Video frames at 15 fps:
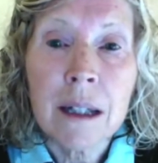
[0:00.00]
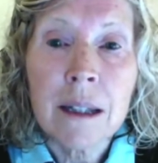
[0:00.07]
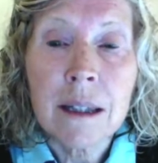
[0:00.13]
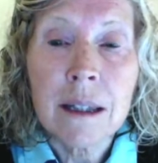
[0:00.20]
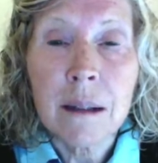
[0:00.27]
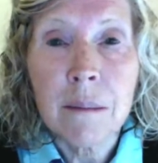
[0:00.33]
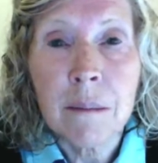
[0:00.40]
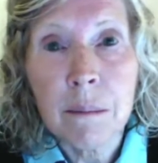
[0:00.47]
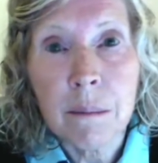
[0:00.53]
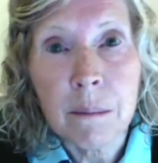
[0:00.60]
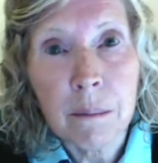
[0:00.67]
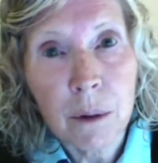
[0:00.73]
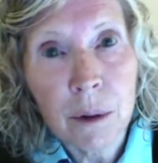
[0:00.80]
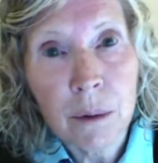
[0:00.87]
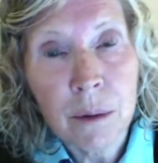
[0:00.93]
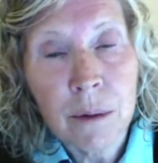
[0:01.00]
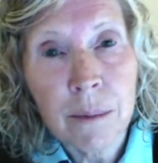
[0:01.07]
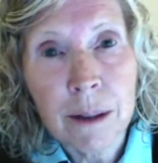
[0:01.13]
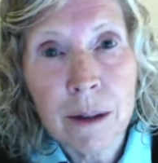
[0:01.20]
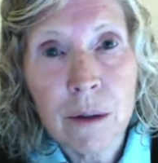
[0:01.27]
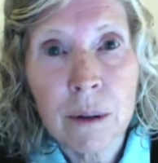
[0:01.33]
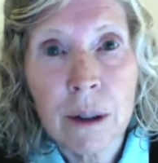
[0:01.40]
Some work with
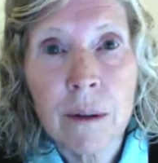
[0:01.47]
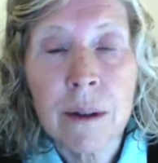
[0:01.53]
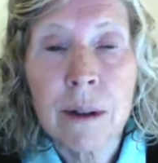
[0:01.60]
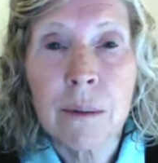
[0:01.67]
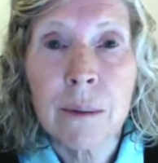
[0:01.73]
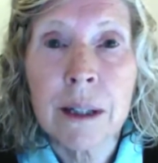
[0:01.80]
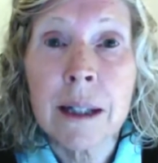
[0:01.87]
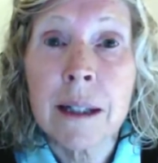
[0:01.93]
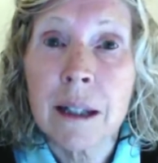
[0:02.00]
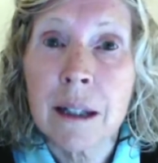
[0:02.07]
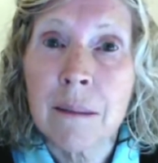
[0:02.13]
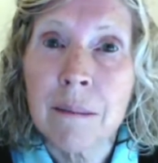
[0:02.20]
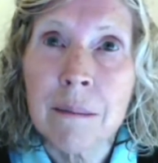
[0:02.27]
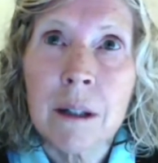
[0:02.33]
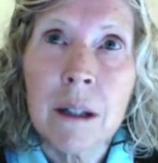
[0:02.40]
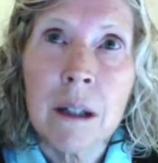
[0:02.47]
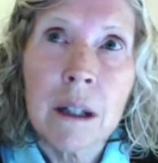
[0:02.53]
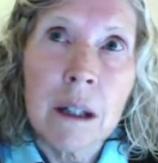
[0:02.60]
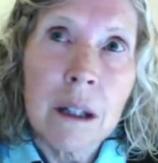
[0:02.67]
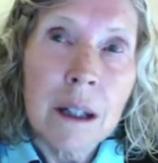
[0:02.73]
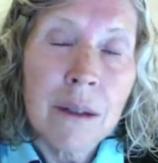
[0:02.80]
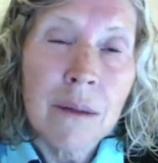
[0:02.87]
me 2 hours a week, some
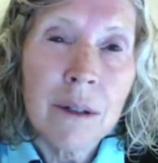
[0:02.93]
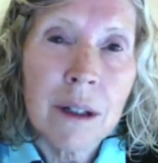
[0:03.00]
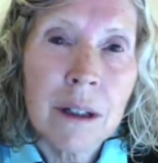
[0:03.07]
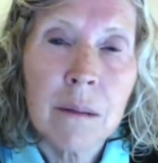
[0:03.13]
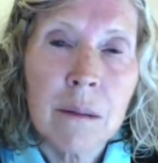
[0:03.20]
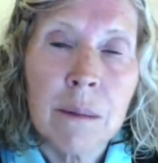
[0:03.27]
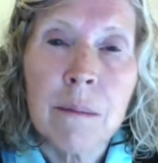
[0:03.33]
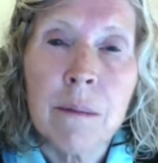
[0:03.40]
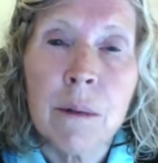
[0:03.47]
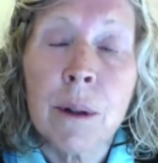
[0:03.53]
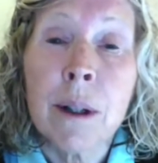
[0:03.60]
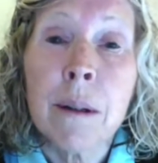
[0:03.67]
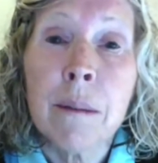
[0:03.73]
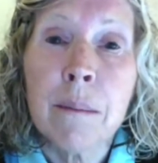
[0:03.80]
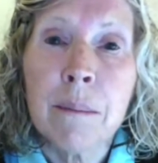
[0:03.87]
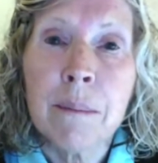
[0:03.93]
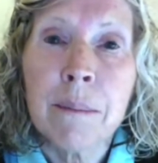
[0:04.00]
even a little bit more.